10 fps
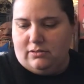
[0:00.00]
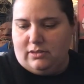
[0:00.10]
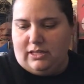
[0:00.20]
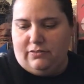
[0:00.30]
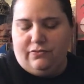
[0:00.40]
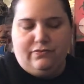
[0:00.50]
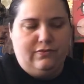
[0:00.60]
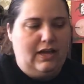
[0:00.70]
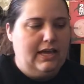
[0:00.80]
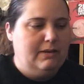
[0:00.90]
that's
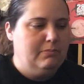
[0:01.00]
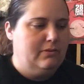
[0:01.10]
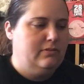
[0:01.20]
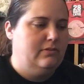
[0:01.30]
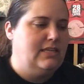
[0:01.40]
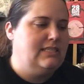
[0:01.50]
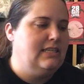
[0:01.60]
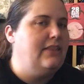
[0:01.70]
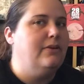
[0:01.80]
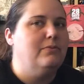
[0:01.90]
fine, but they
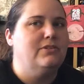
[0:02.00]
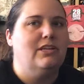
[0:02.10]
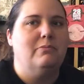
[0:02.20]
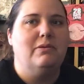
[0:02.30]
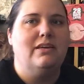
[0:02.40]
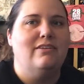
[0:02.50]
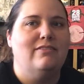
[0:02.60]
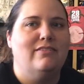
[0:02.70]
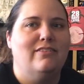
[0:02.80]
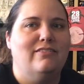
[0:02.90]
said there was going to be
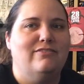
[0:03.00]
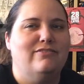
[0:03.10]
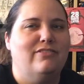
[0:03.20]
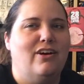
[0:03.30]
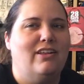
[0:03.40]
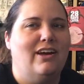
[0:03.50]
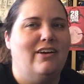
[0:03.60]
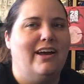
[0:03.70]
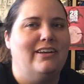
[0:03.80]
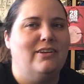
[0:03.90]

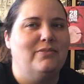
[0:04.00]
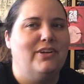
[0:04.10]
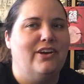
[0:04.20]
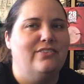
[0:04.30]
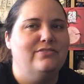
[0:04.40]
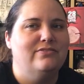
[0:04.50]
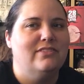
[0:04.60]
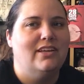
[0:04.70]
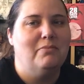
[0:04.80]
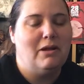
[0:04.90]
Fallout item, you know?
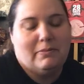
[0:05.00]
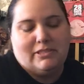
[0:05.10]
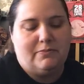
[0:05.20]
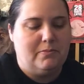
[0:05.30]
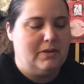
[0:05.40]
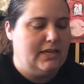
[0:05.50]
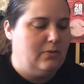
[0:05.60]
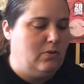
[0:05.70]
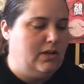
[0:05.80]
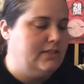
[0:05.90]
And it might have been something my
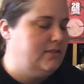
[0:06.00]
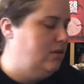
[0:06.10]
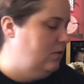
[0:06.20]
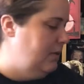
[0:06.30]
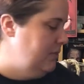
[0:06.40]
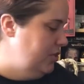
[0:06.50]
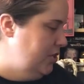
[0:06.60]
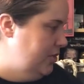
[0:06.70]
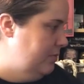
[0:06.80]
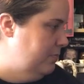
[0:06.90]
kid wanted, so I'm not
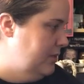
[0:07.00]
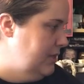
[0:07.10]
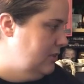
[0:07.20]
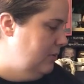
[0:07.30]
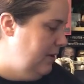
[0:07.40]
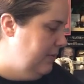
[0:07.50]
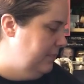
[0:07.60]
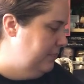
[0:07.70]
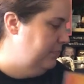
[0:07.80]
sure what that's all about.